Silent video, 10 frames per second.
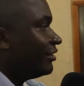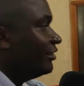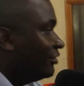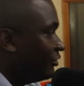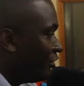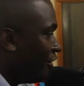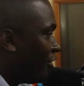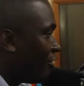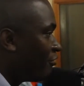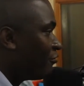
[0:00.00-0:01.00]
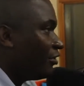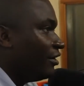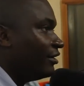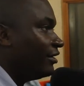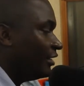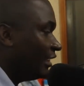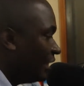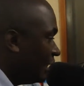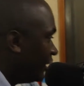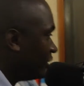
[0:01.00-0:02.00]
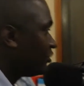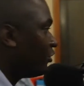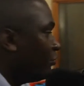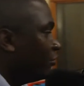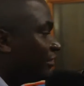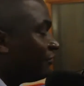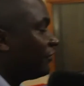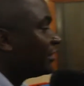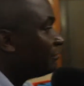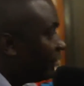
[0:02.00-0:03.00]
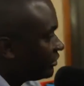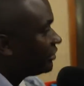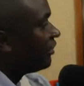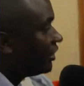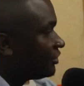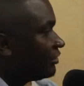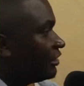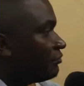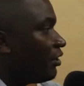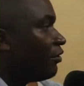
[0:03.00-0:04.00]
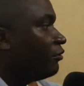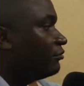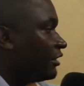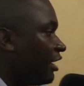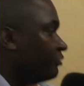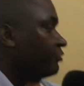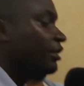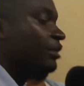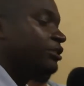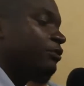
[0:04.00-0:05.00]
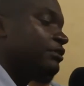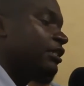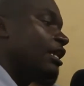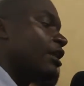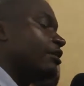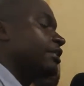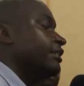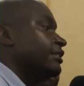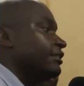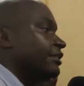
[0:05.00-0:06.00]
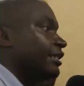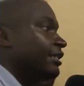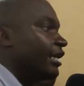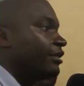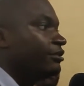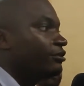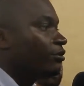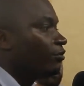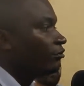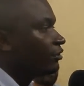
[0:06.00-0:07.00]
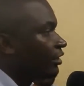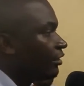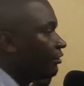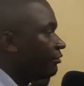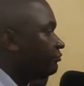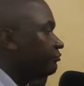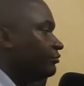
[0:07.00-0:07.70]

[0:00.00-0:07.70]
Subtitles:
You know. So it was the first multiracial in my hometown. So it was a lot of kids there, like, you know,